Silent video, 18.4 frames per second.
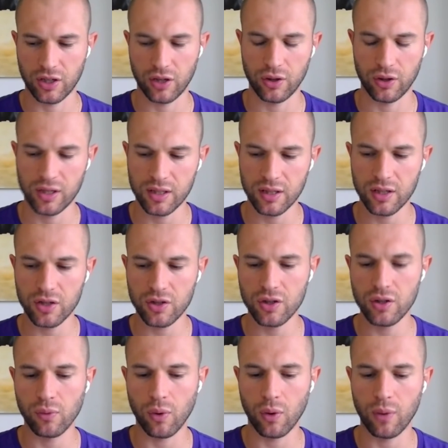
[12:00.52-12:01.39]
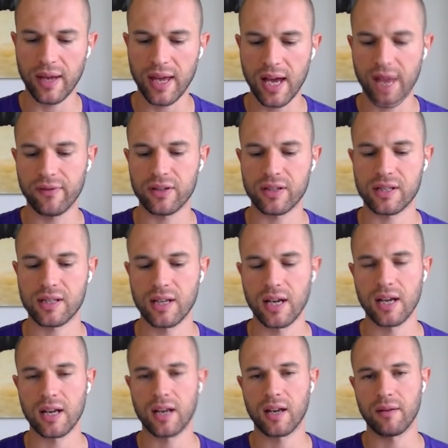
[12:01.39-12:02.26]
securities industry. What we have
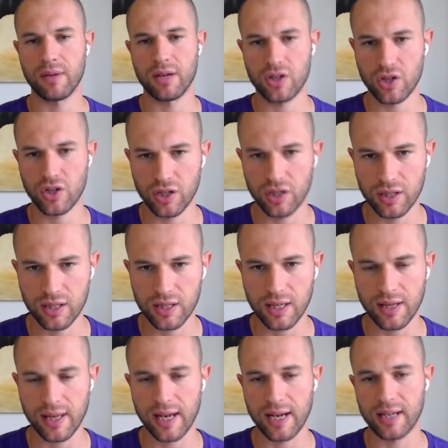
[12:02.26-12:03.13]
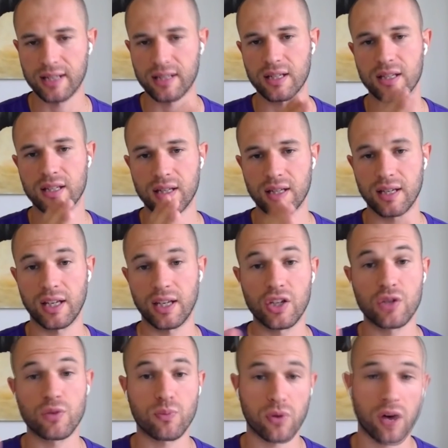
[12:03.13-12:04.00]
is commissions that exist in
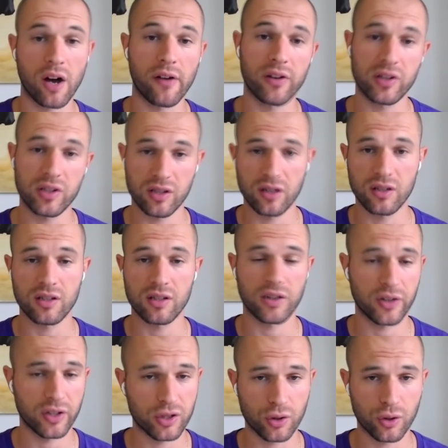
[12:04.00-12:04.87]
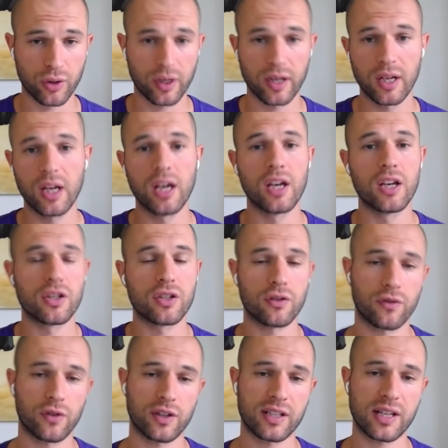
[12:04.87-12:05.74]
each province and territory.
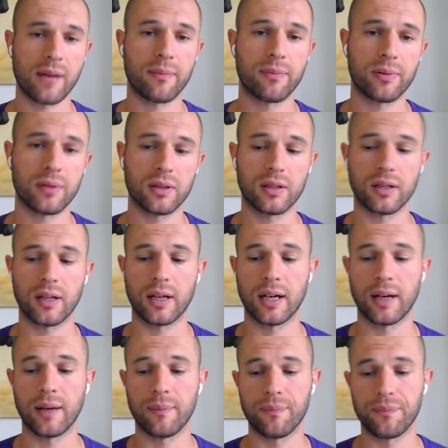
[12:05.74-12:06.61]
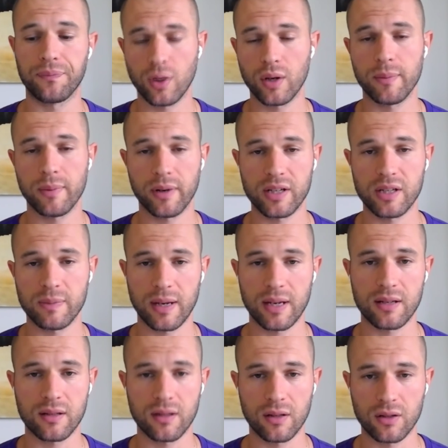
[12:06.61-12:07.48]
So, for example, Coinberry is
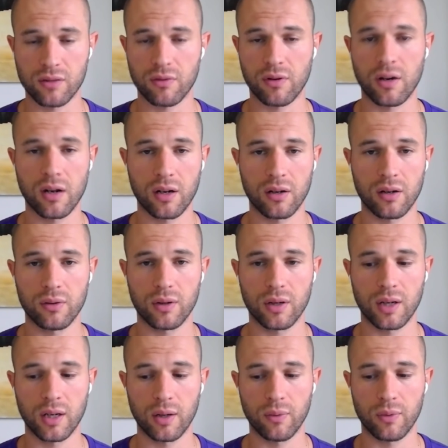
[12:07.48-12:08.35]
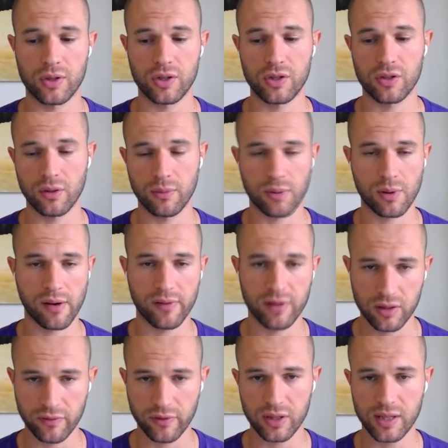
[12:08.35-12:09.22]
based in Toronto, which is in the
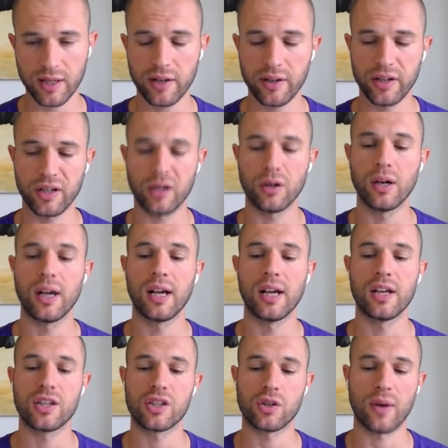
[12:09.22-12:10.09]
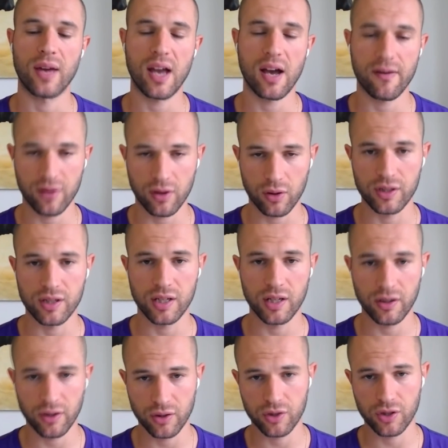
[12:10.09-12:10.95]
province of Ontario. So we have the
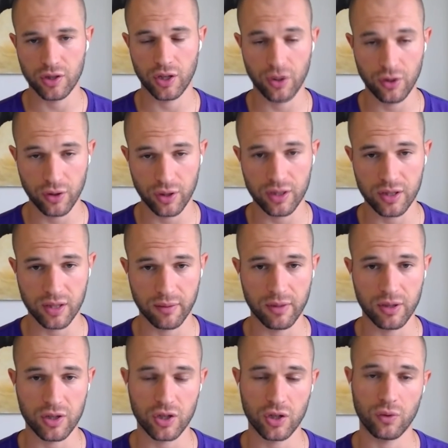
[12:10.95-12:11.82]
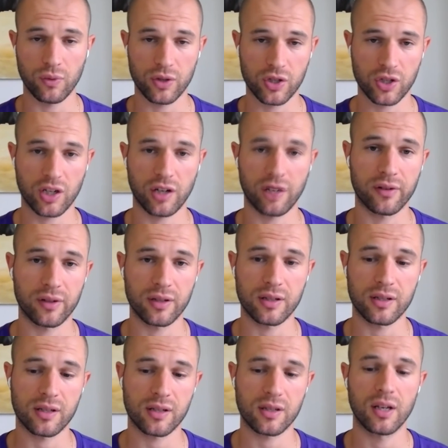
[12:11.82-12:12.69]
Ontario Securities Commission, which
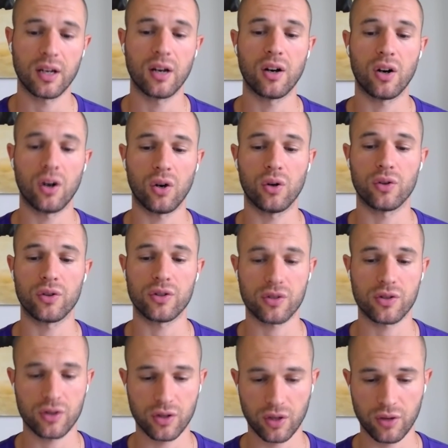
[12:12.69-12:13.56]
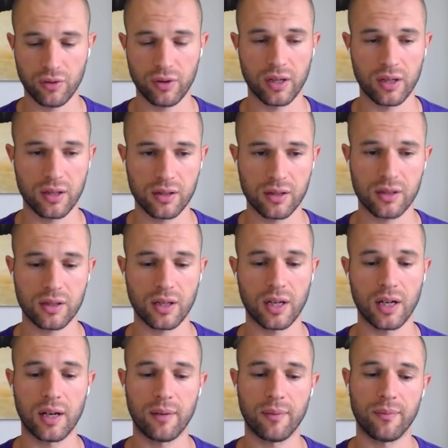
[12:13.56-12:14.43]
governs all the
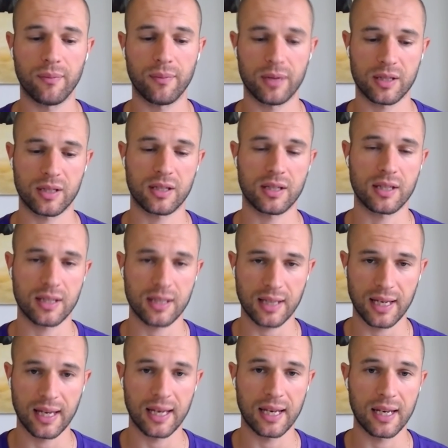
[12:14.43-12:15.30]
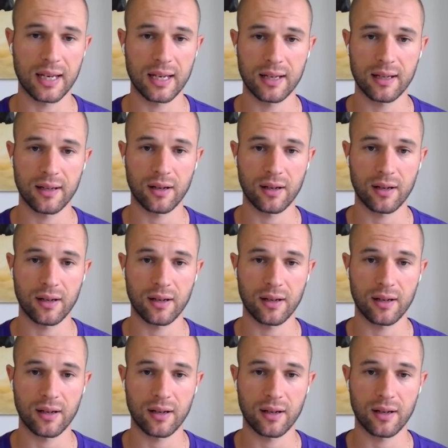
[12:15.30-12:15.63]
securities businesses in